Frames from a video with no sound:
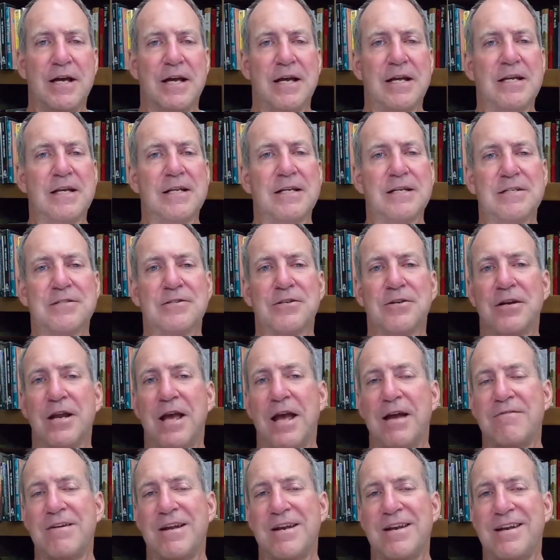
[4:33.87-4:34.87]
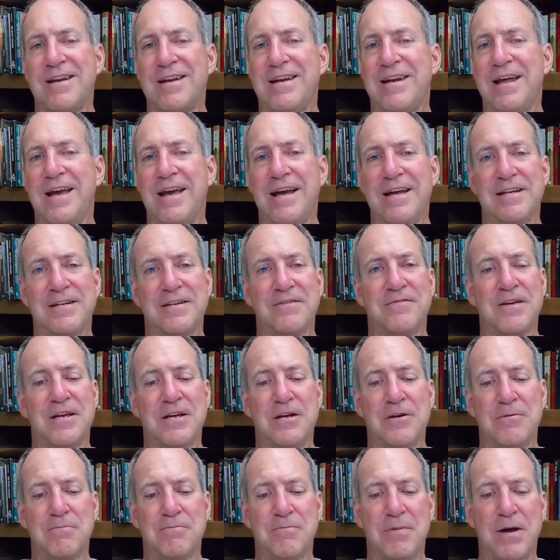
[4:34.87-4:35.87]
and it is going to have a negative
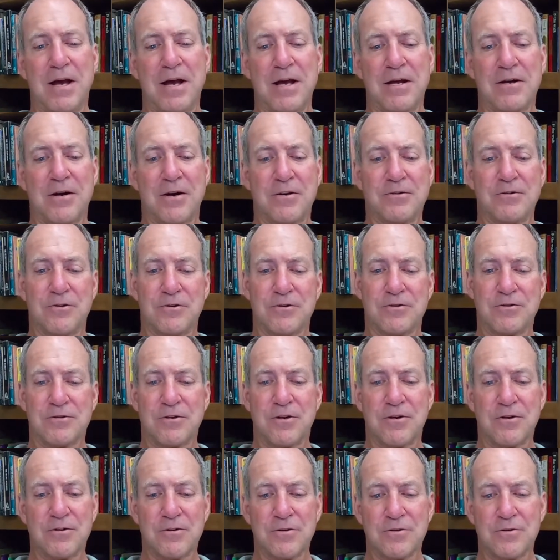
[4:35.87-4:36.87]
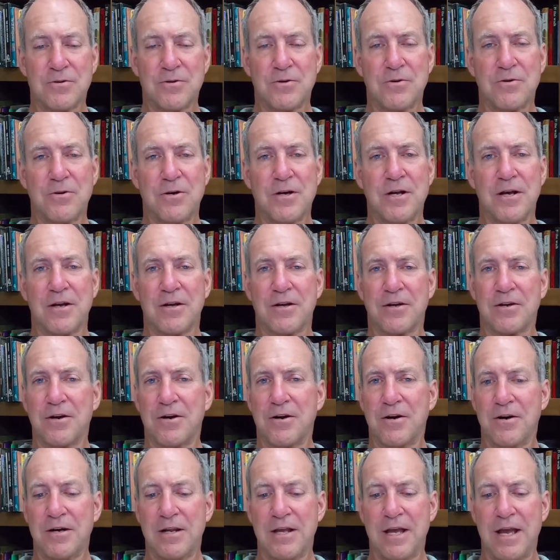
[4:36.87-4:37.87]
impact on your circulatory and
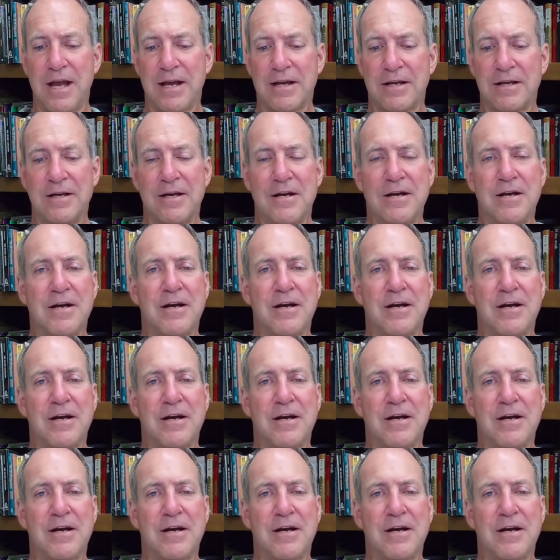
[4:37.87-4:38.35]
cardiac